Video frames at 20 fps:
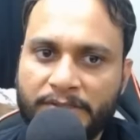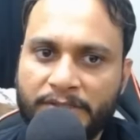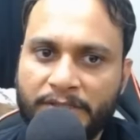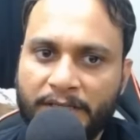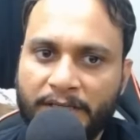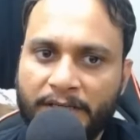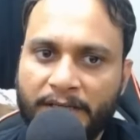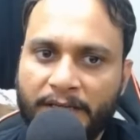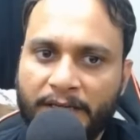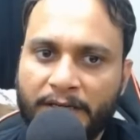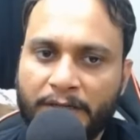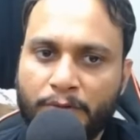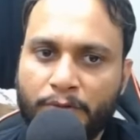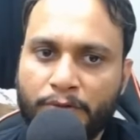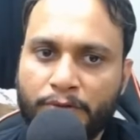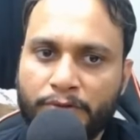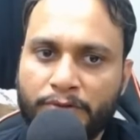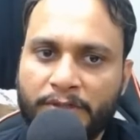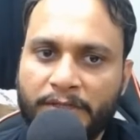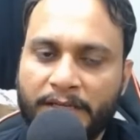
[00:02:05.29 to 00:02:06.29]
j and
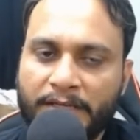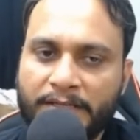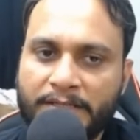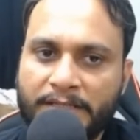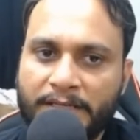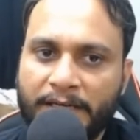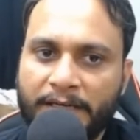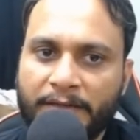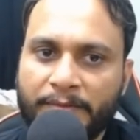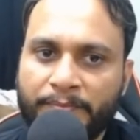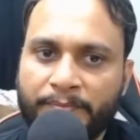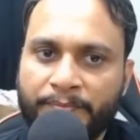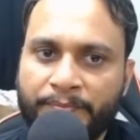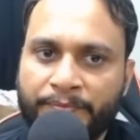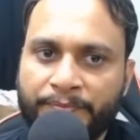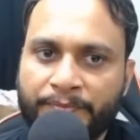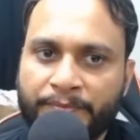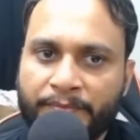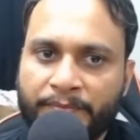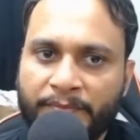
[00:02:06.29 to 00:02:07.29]
go to the next item,
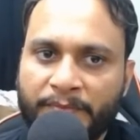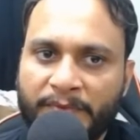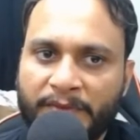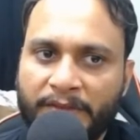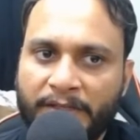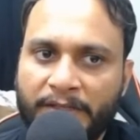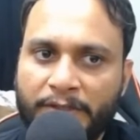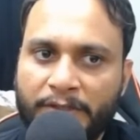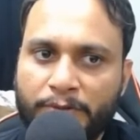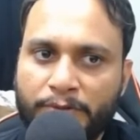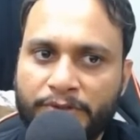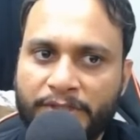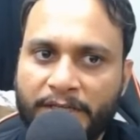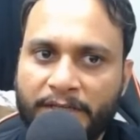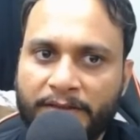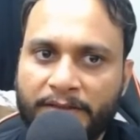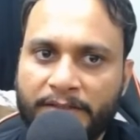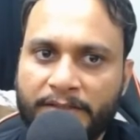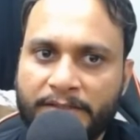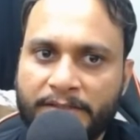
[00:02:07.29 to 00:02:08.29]
then you
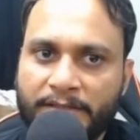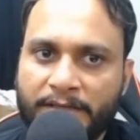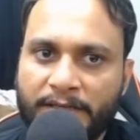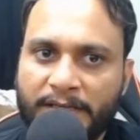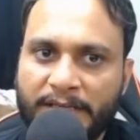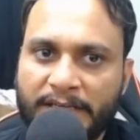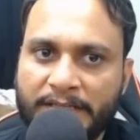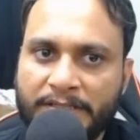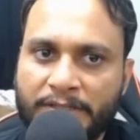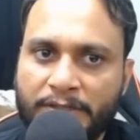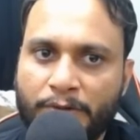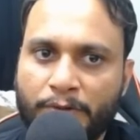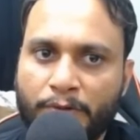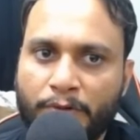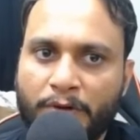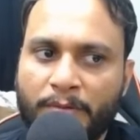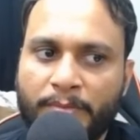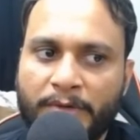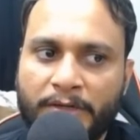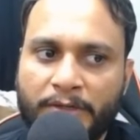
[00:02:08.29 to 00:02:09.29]
check this 0,
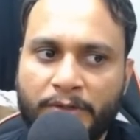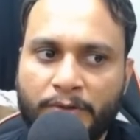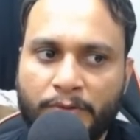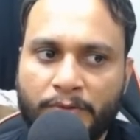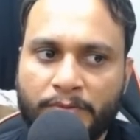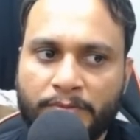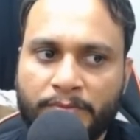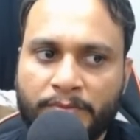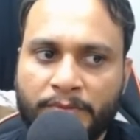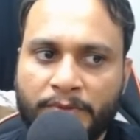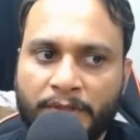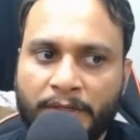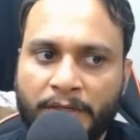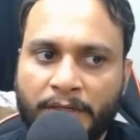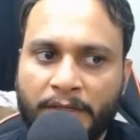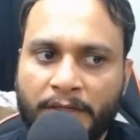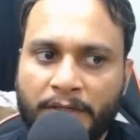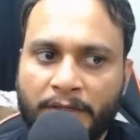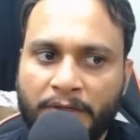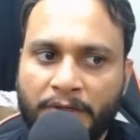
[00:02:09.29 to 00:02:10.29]
2.
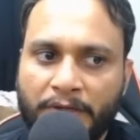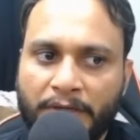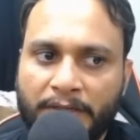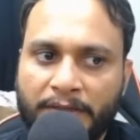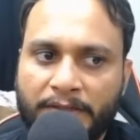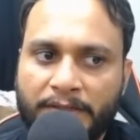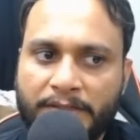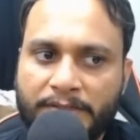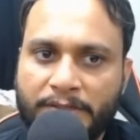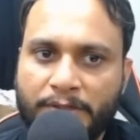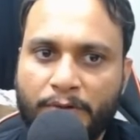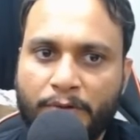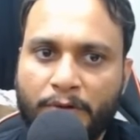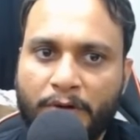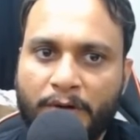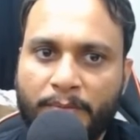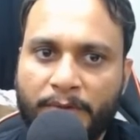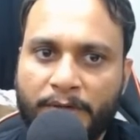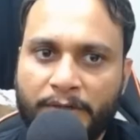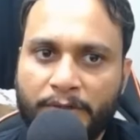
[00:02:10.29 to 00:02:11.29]
In this 0,
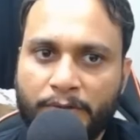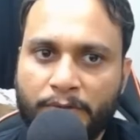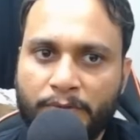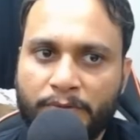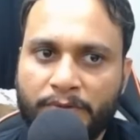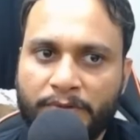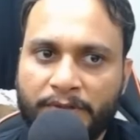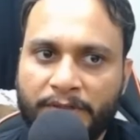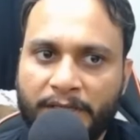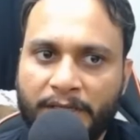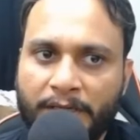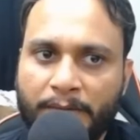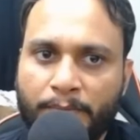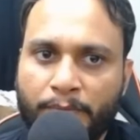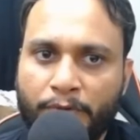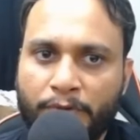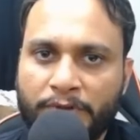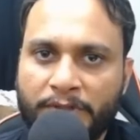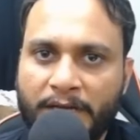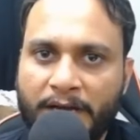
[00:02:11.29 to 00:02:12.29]
2, they
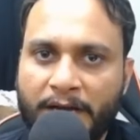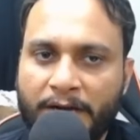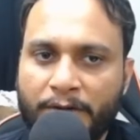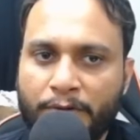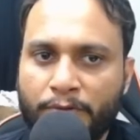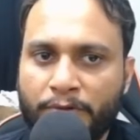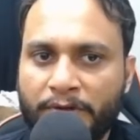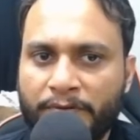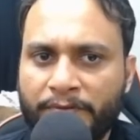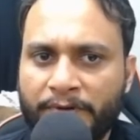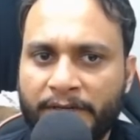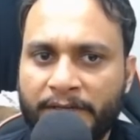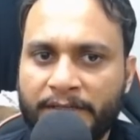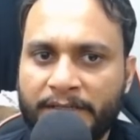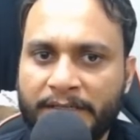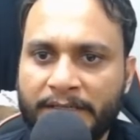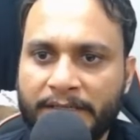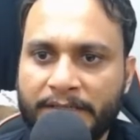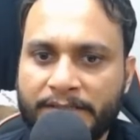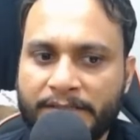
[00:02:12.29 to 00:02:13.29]
both are two different
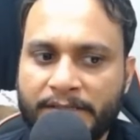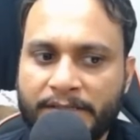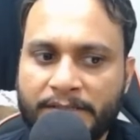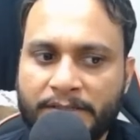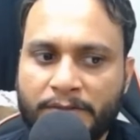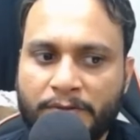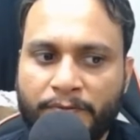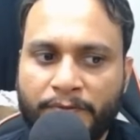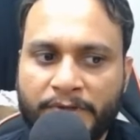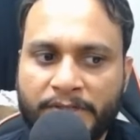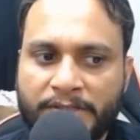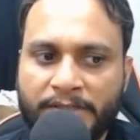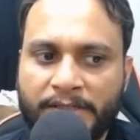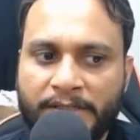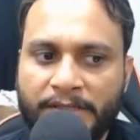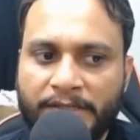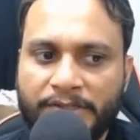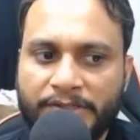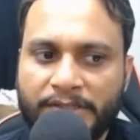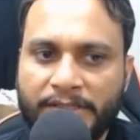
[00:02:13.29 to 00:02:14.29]
indices, so first
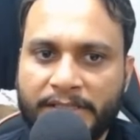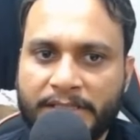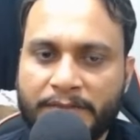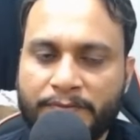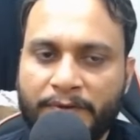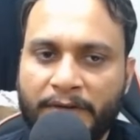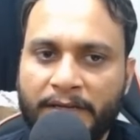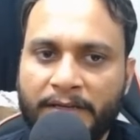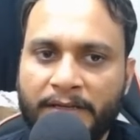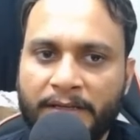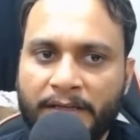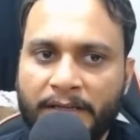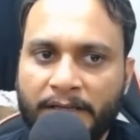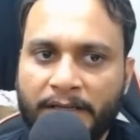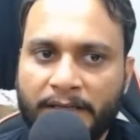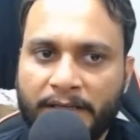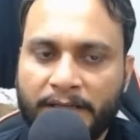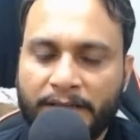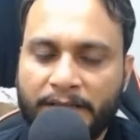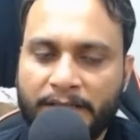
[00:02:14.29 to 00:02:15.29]
condition is fine.
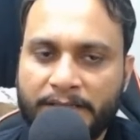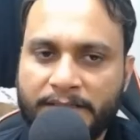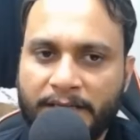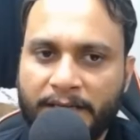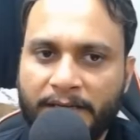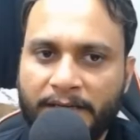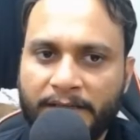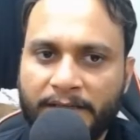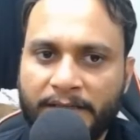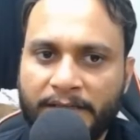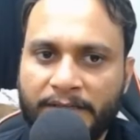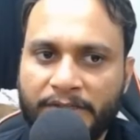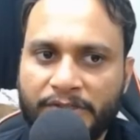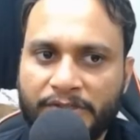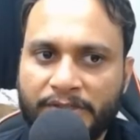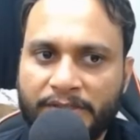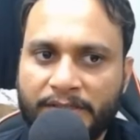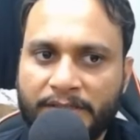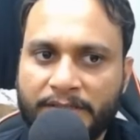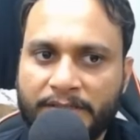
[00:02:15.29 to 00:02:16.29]
The second
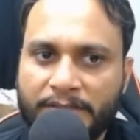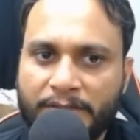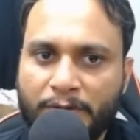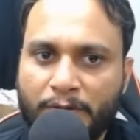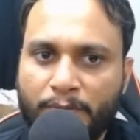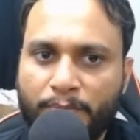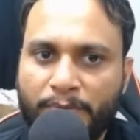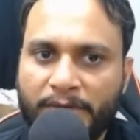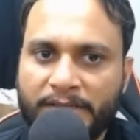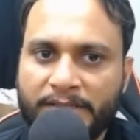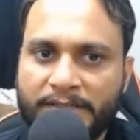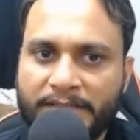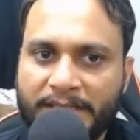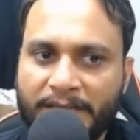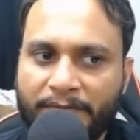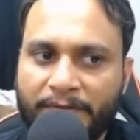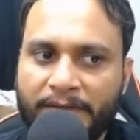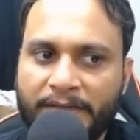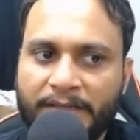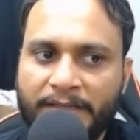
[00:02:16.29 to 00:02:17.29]
condition is 0 plus
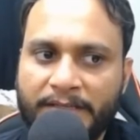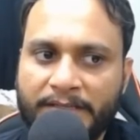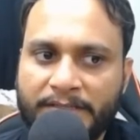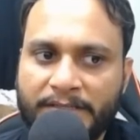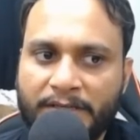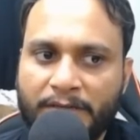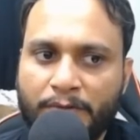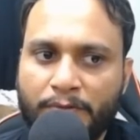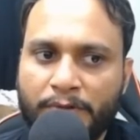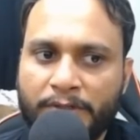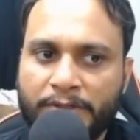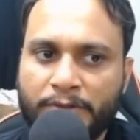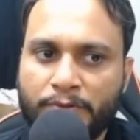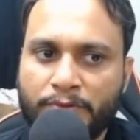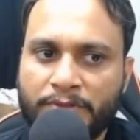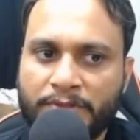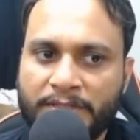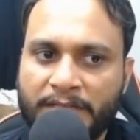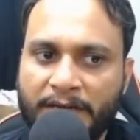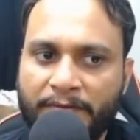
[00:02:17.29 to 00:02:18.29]
7 is equals
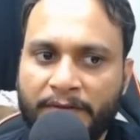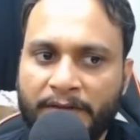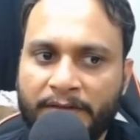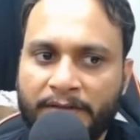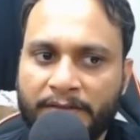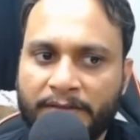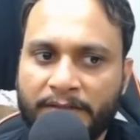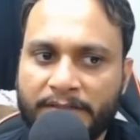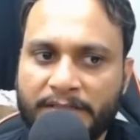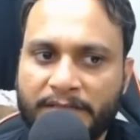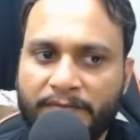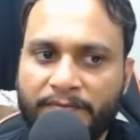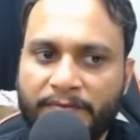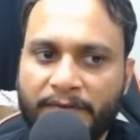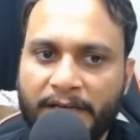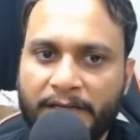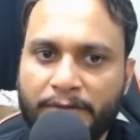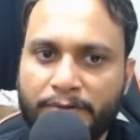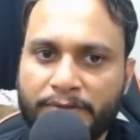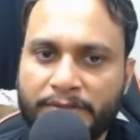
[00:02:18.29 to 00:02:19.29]
to 7, the sum
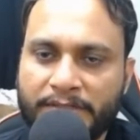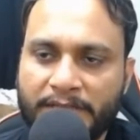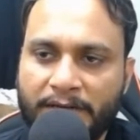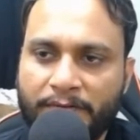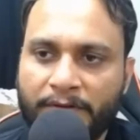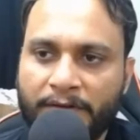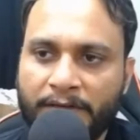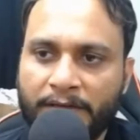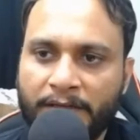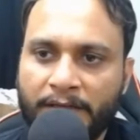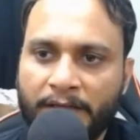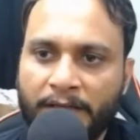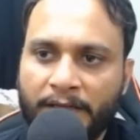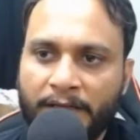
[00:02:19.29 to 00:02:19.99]
value is 7,